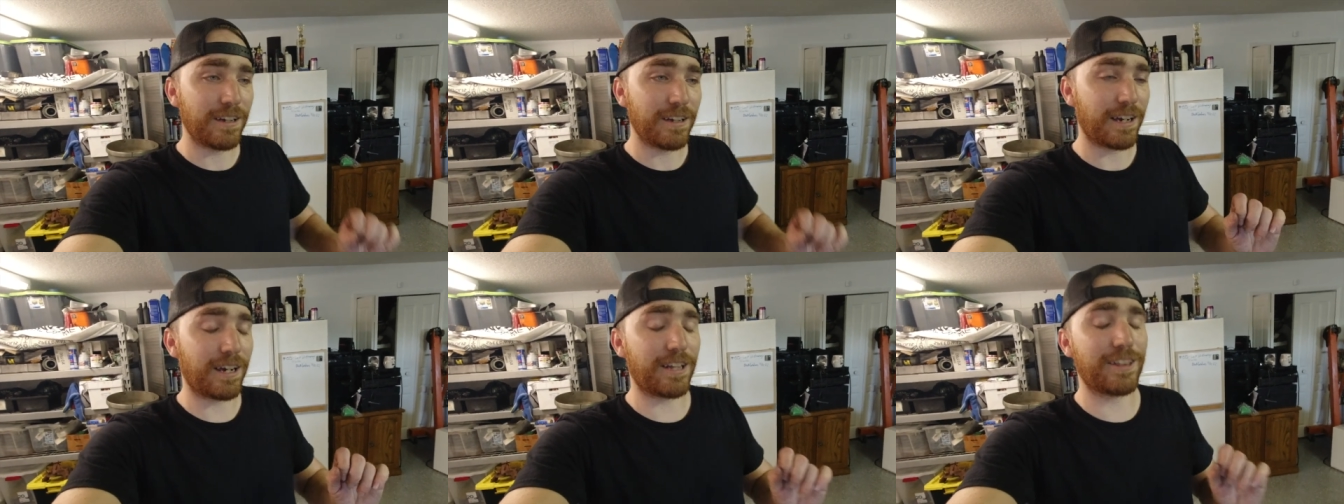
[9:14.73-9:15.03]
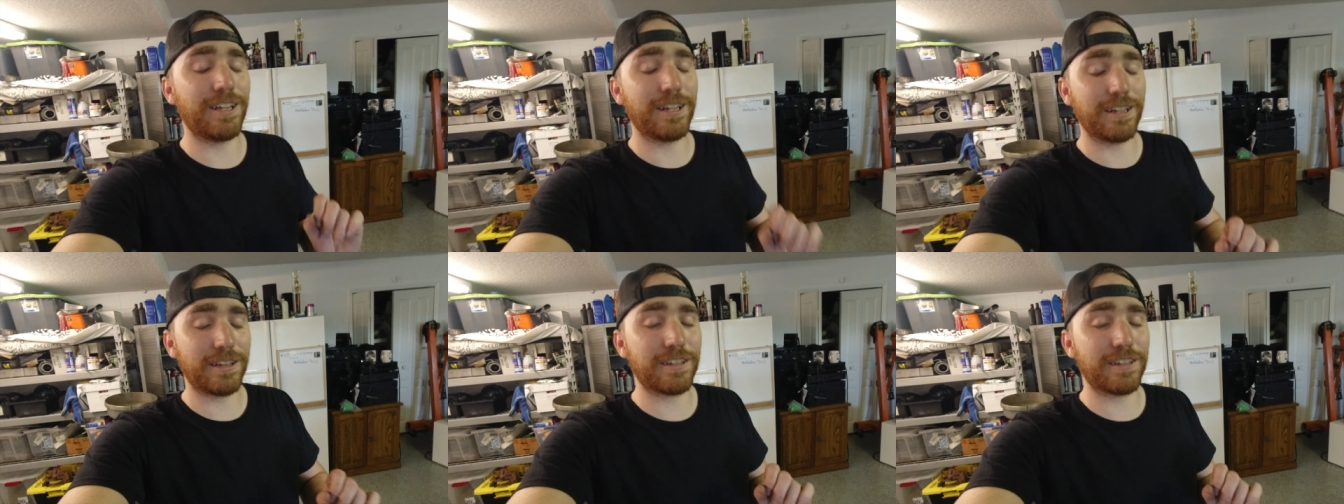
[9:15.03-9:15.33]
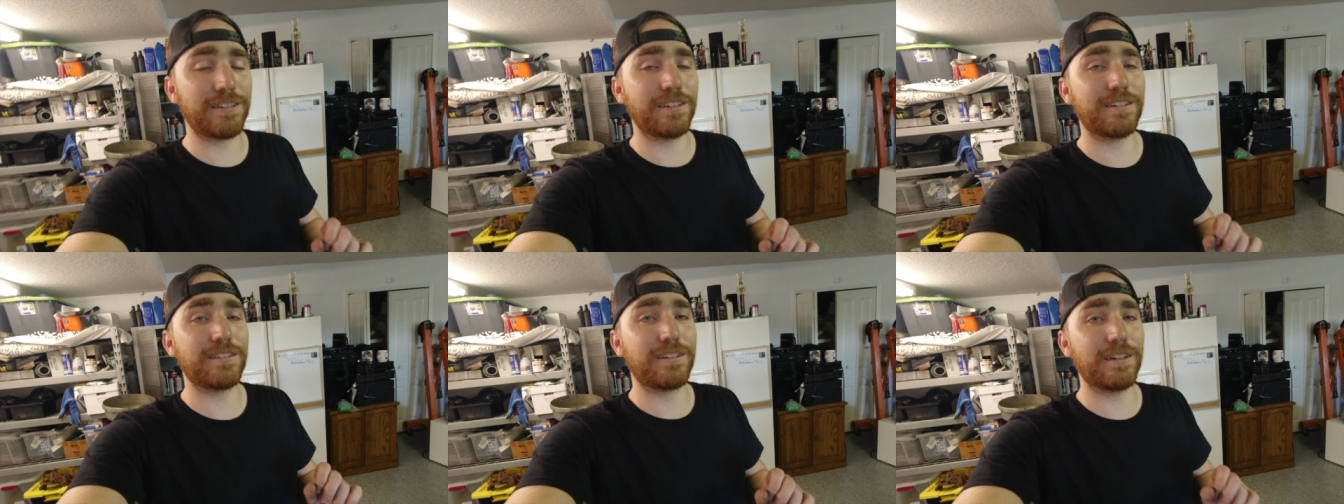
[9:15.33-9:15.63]
I think
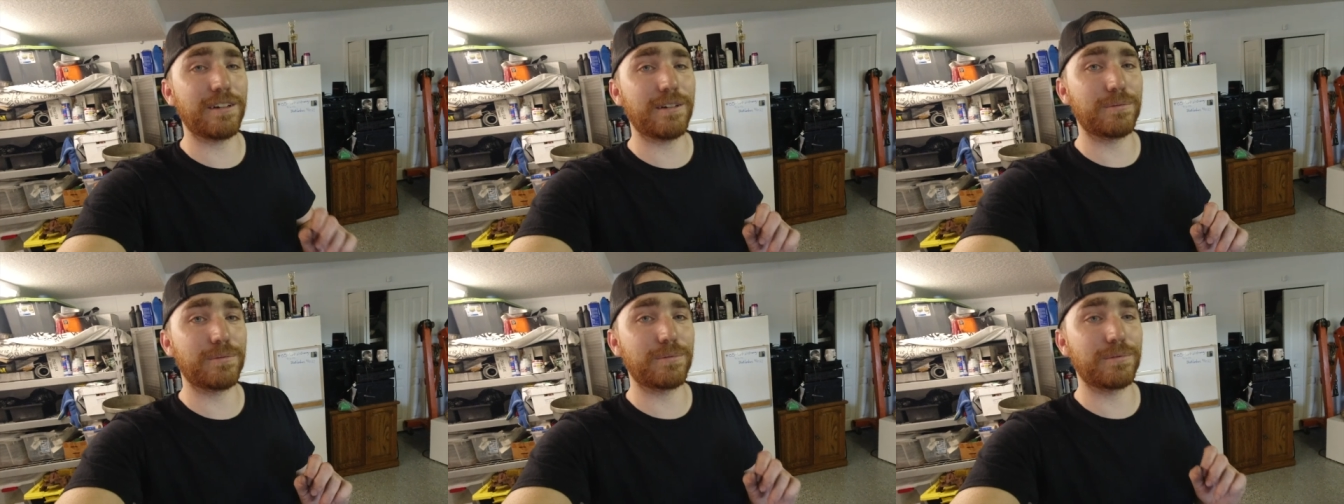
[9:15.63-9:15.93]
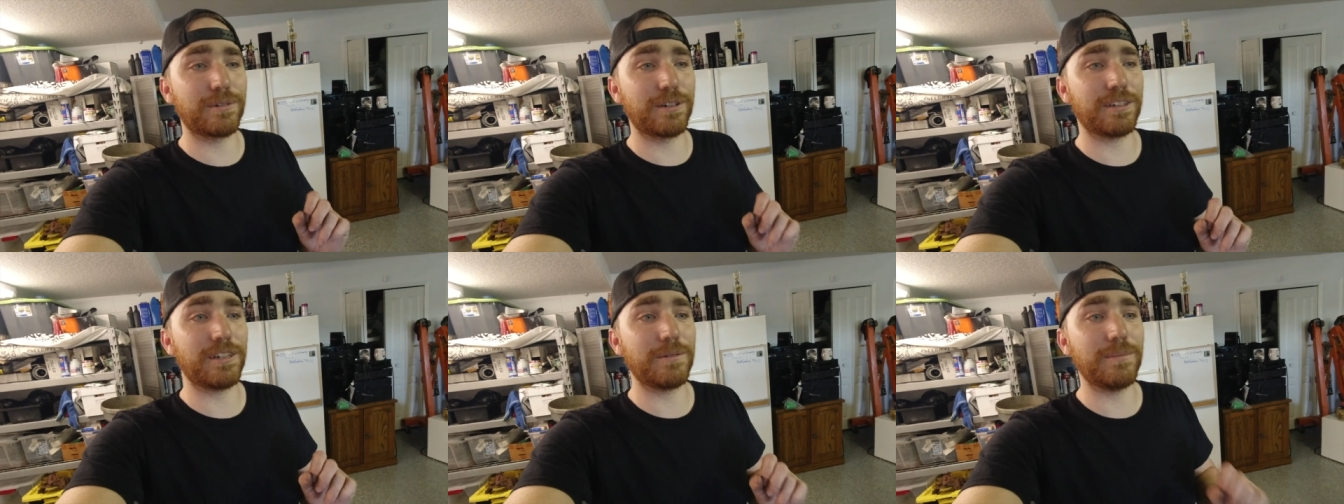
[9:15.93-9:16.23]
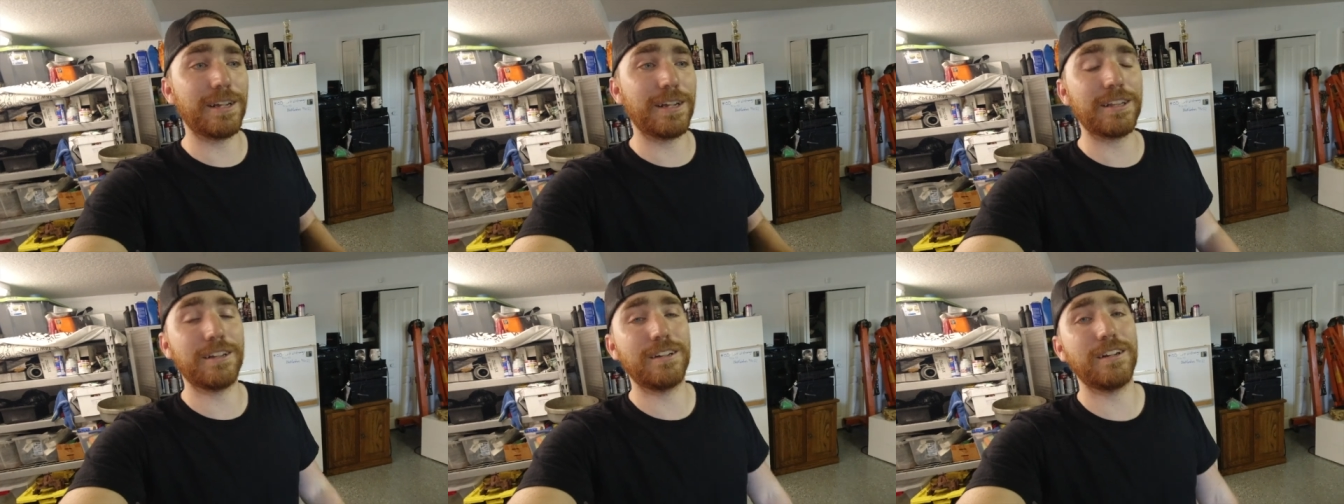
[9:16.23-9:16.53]
this is going to really
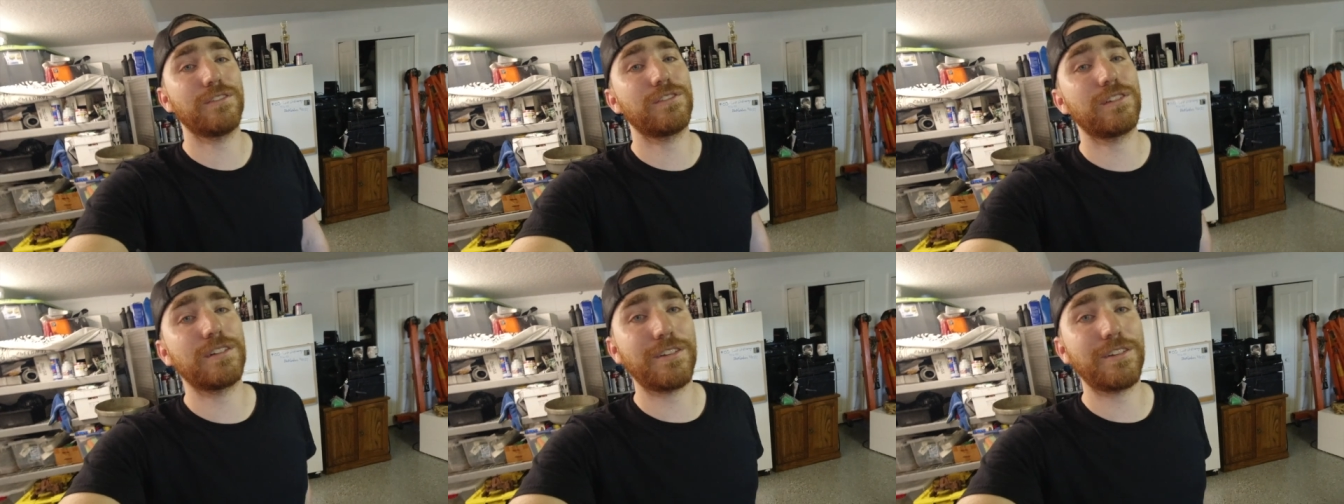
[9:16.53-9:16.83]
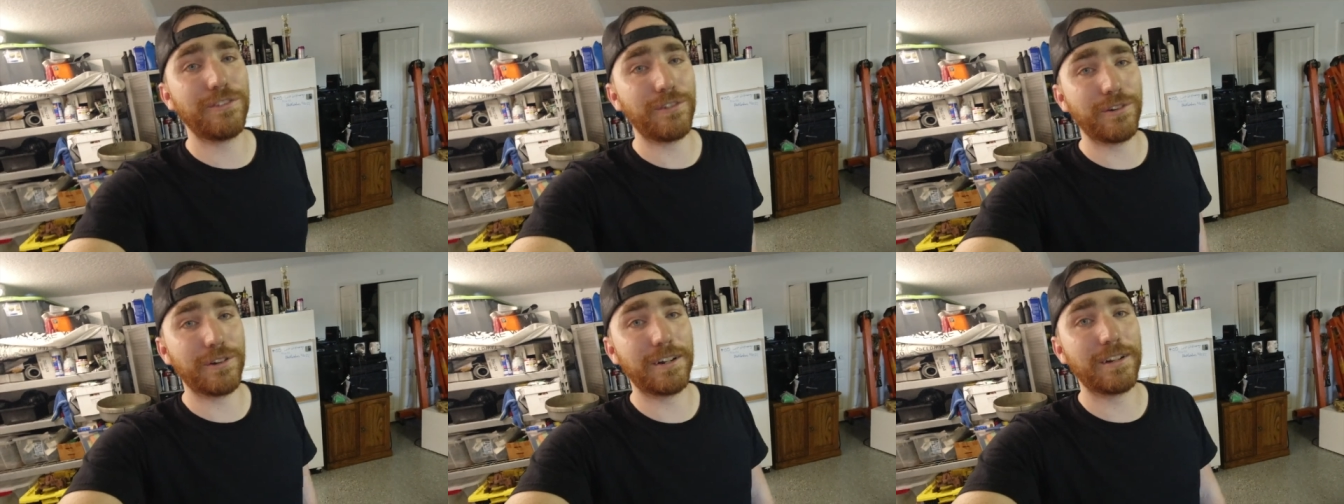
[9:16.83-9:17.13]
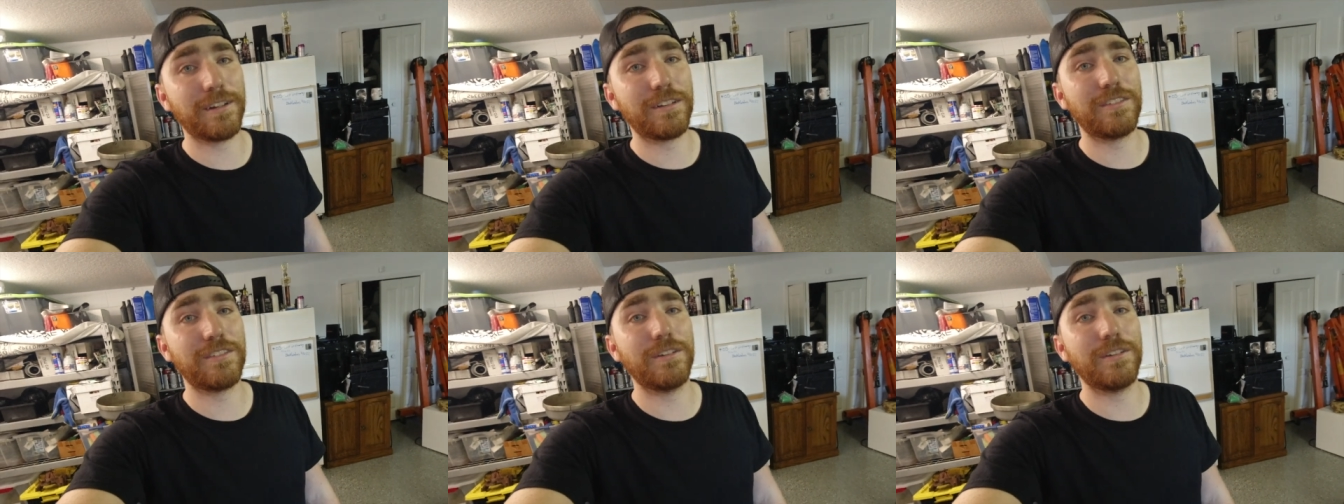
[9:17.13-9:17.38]
make the difference for us.